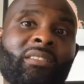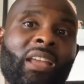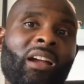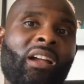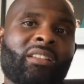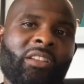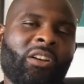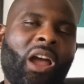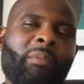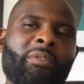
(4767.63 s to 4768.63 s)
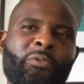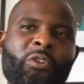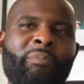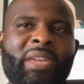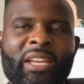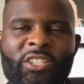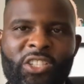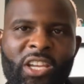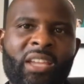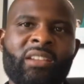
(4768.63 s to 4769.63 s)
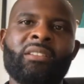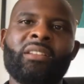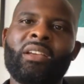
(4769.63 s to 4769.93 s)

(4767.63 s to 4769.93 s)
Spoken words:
that coming through at PSG and